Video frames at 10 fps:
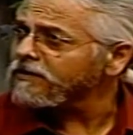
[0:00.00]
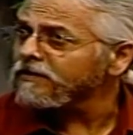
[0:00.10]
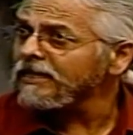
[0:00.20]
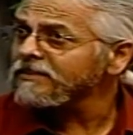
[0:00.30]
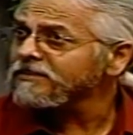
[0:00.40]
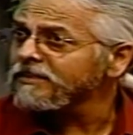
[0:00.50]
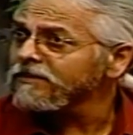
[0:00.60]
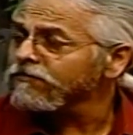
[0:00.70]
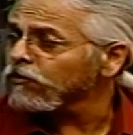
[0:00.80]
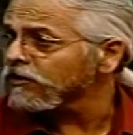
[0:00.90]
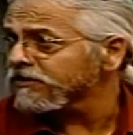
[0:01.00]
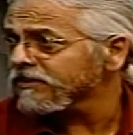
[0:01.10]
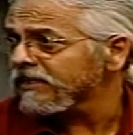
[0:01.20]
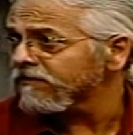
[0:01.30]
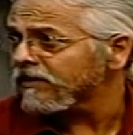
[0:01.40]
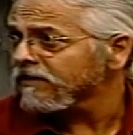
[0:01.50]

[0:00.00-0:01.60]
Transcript: in 1947. Okay.